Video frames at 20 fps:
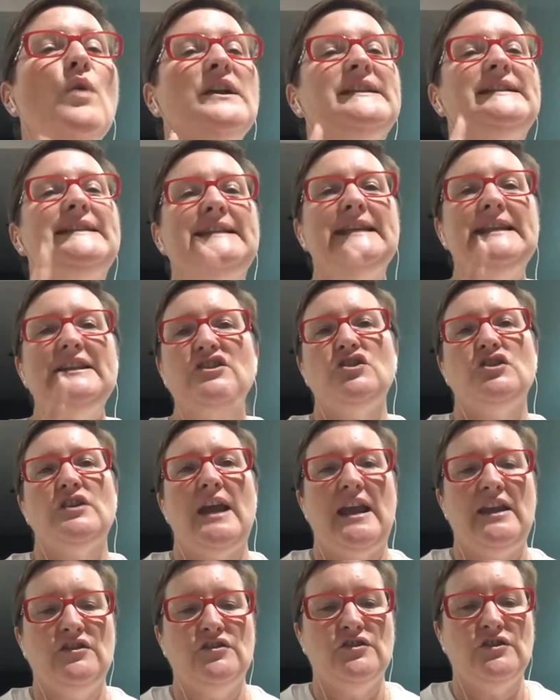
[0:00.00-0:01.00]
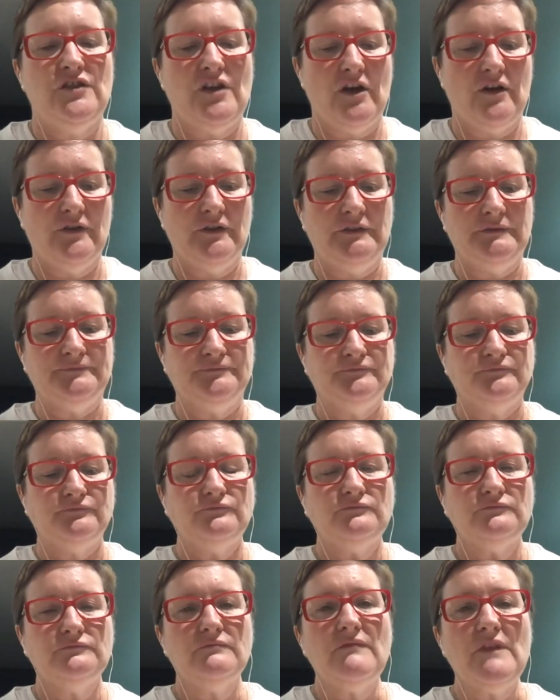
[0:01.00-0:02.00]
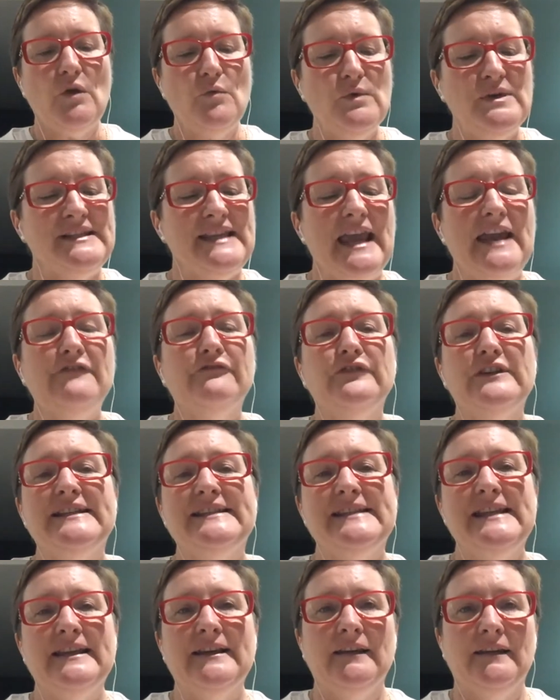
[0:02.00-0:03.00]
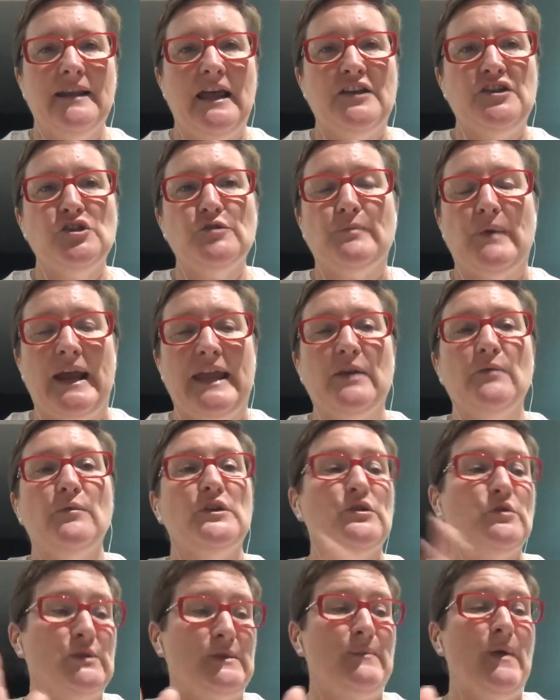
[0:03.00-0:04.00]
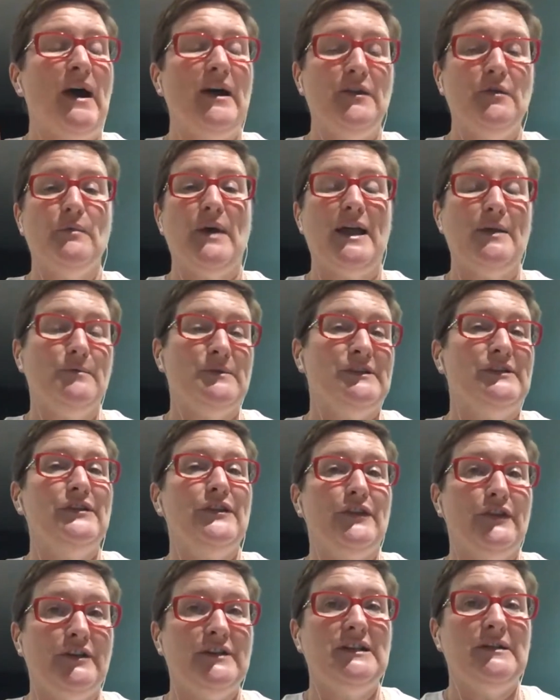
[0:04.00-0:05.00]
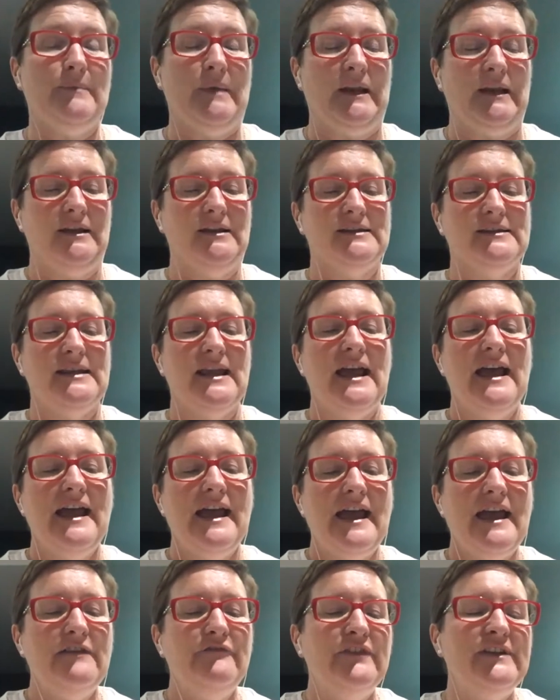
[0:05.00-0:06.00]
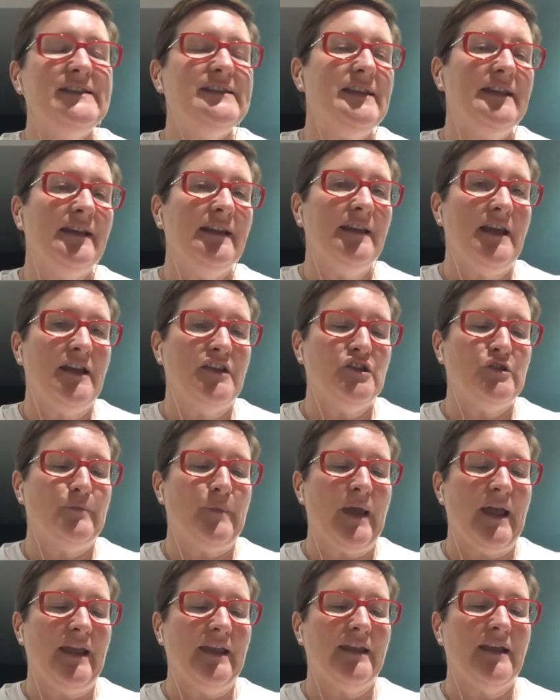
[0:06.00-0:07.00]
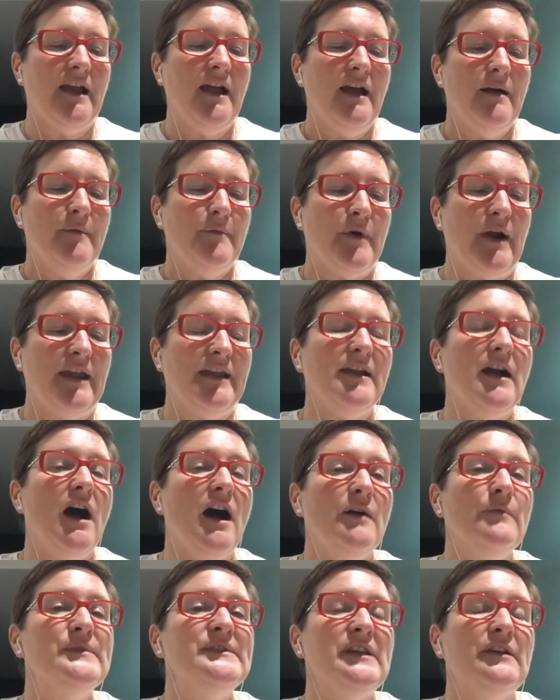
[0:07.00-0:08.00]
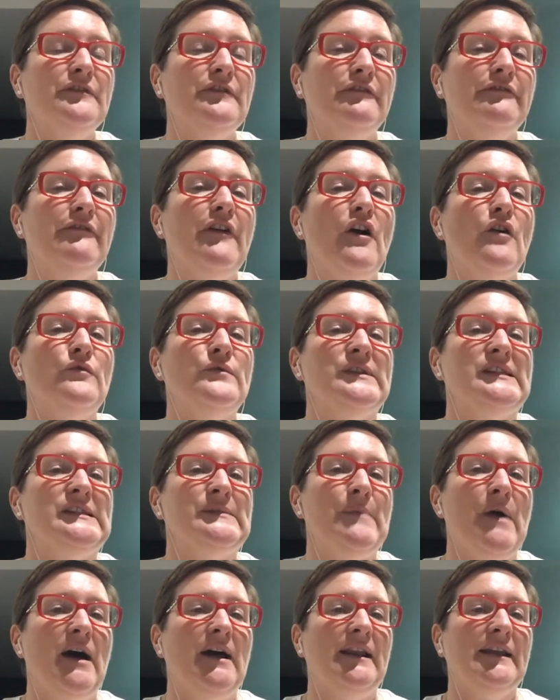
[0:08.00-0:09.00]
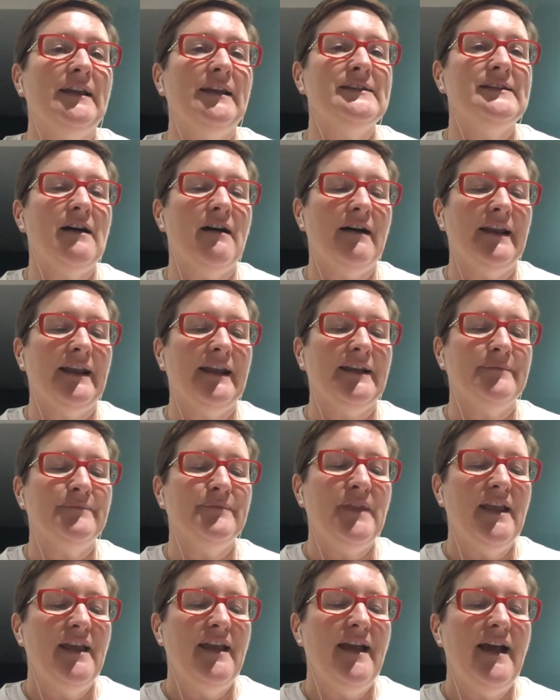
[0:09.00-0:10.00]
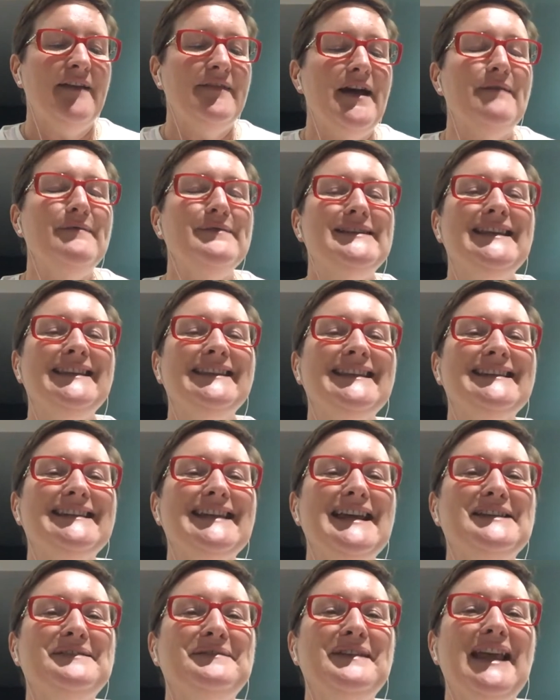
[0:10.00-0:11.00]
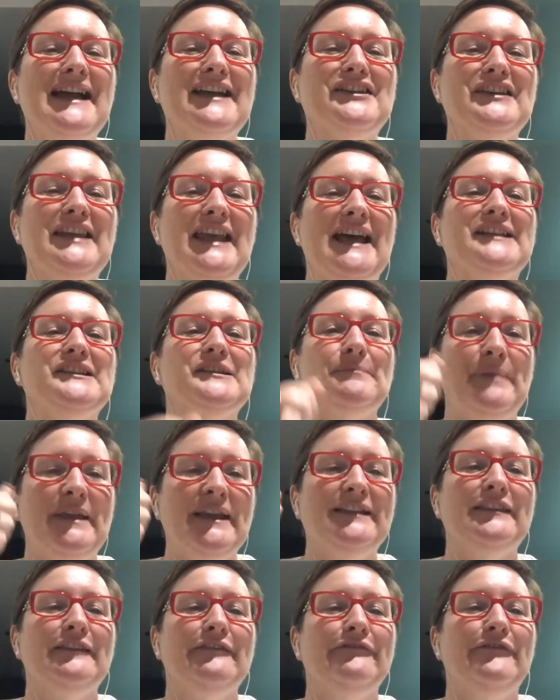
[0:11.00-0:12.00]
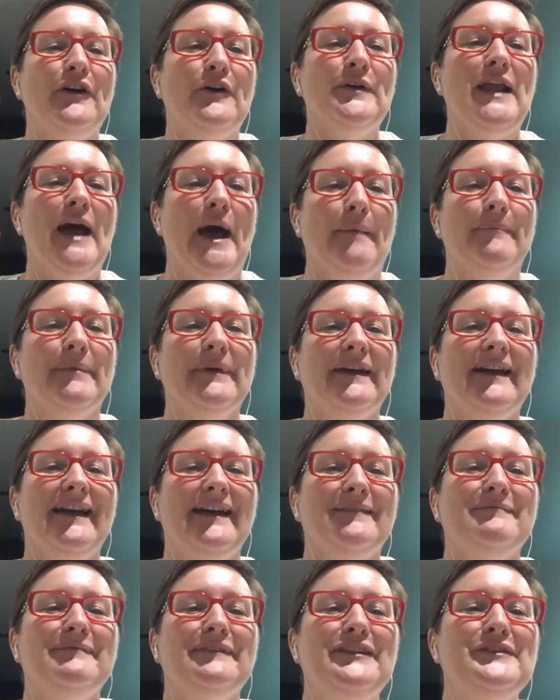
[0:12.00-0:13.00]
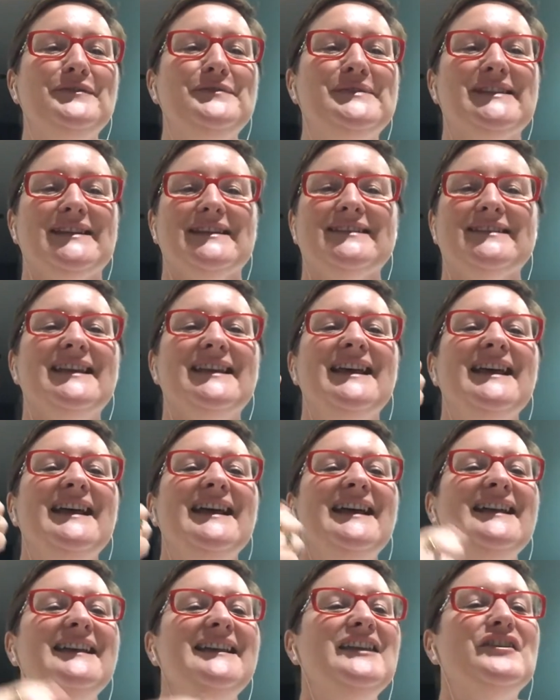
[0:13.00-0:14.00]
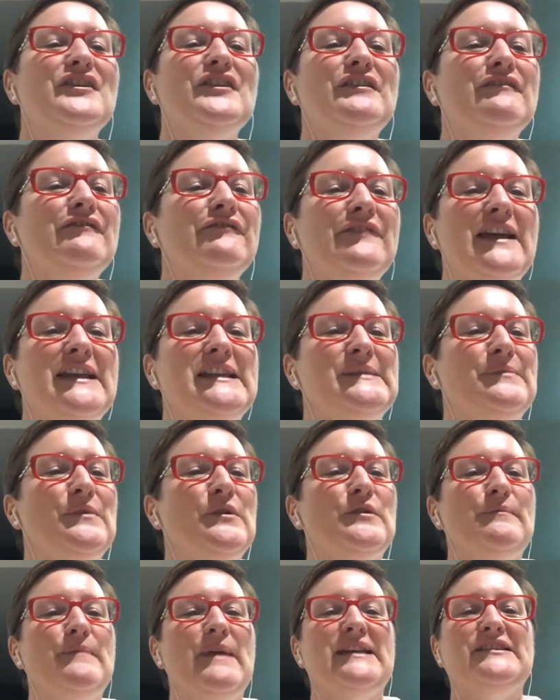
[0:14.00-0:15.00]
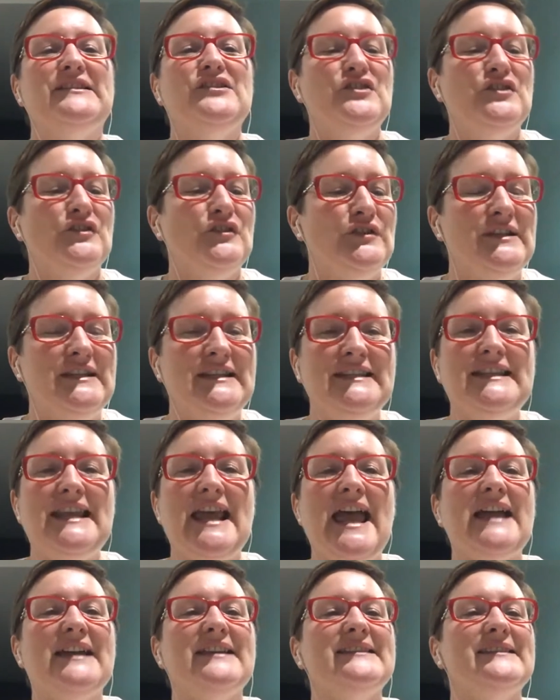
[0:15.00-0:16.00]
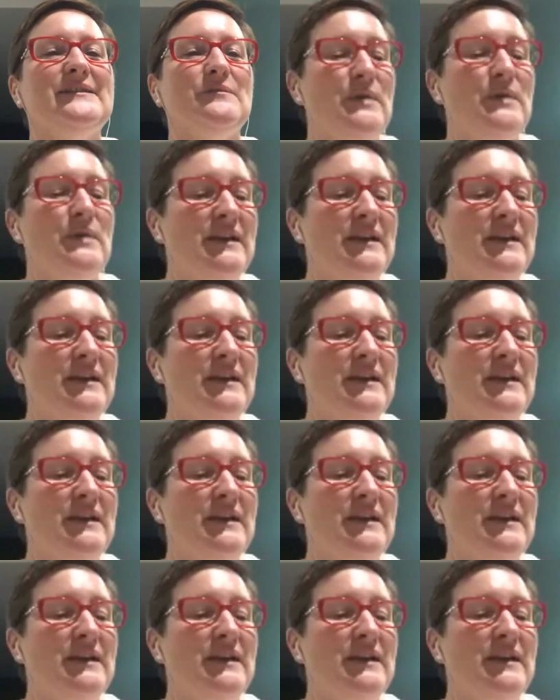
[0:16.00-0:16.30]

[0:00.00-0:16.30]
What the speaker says: did change, though, was every single lunch break, which was, by the way, was 30 minutes. Every single lunch break, I was on the phone smiling and dialing. And that was in the days when you actually had to pick the phone up and use it. You couldn't Facebook message, you couldn't text. We got